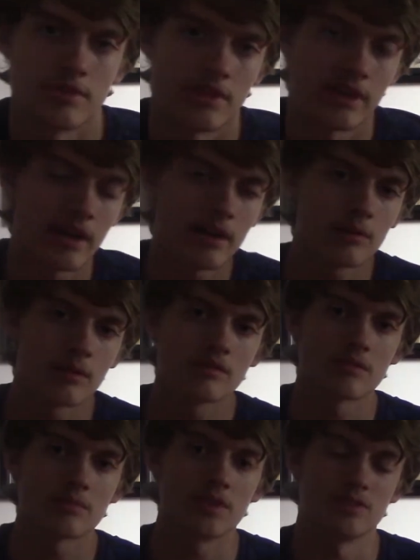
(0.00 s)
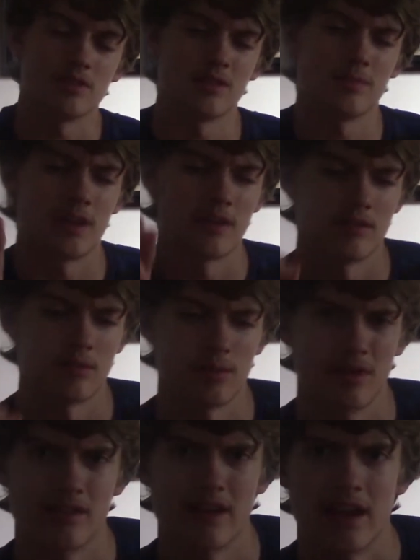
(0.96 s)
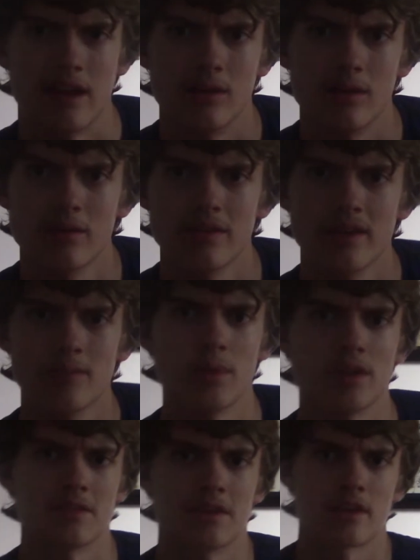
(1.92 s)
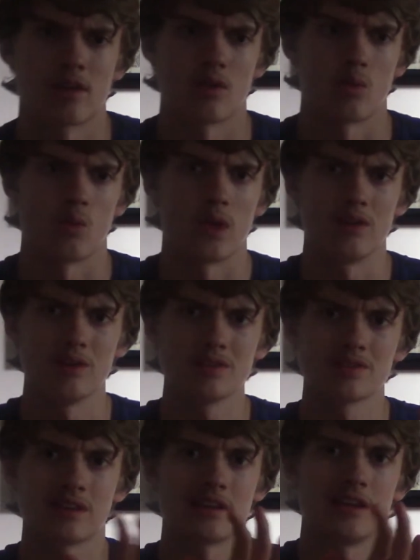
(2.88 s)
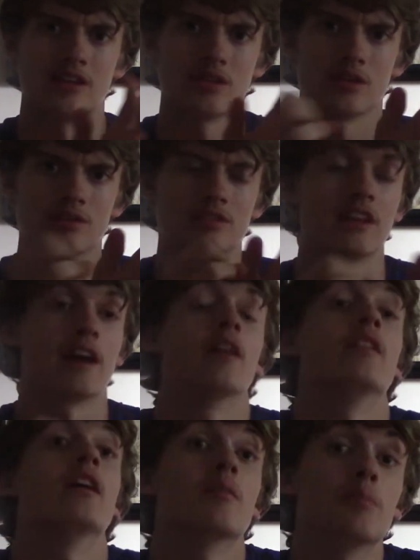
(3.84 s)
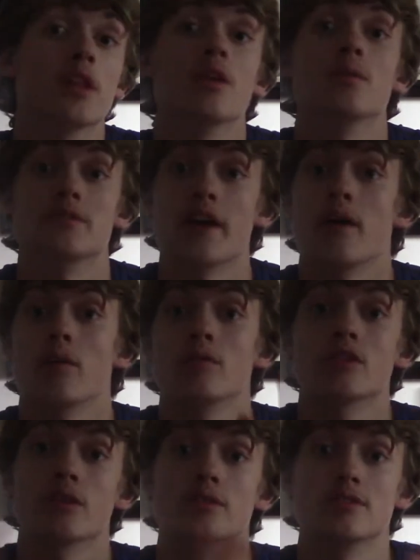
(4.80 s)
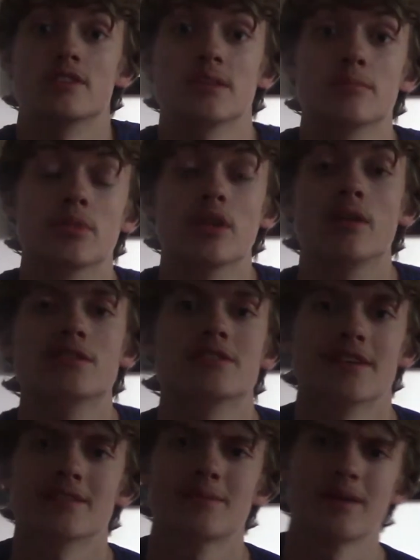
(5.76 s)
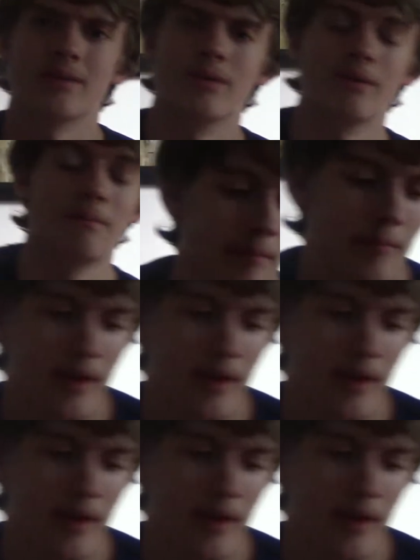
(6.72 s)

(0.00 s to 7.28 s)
The guy who owns the museum has a weird candle thing, but it's like on a wheel, so like he turns it out and like blows out, turns it, blows. That's pretty cool. But